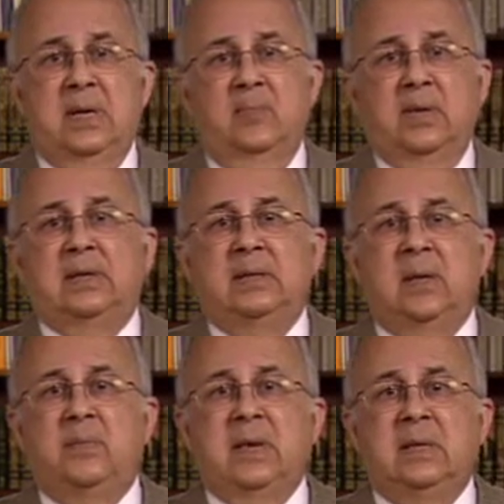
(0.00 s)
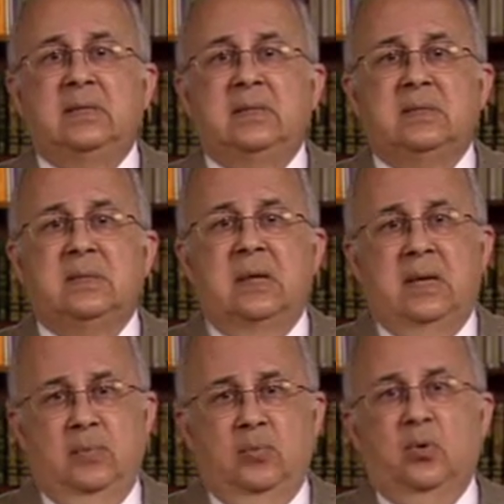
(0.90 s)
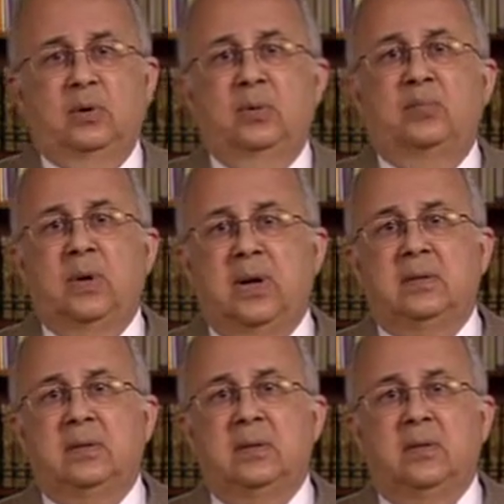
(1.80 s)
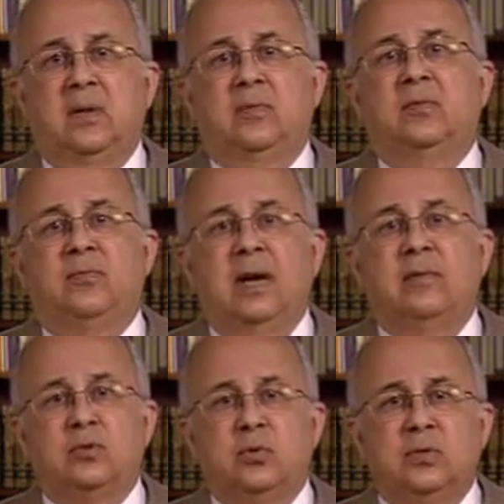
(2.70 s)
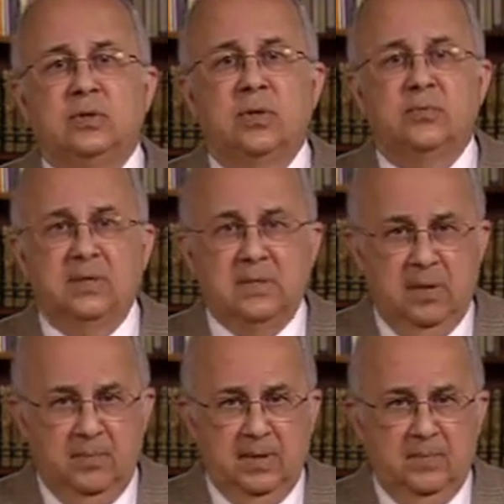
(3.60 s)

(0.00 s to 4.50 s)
but it remains an important part of the five jewels of Nizami.